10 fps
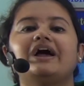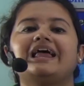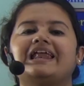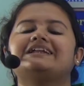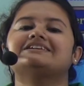
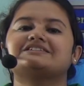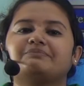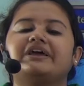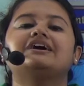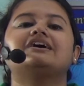let us
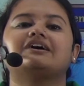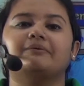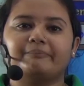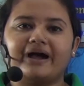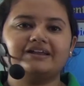make a
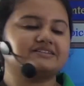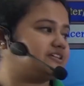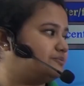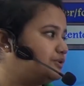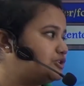comparison
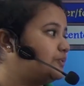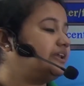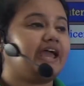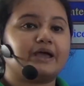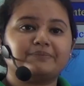between
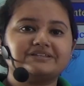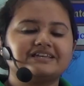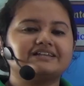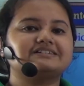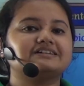
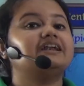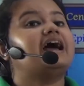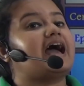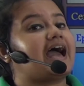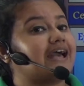epicenter
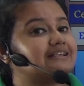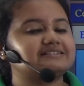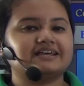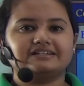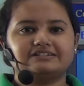and
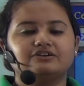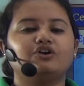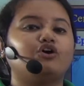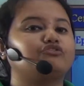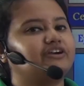center
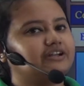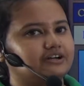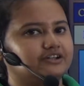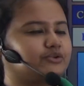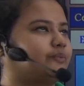of an
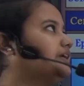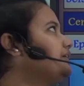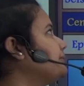earthquake.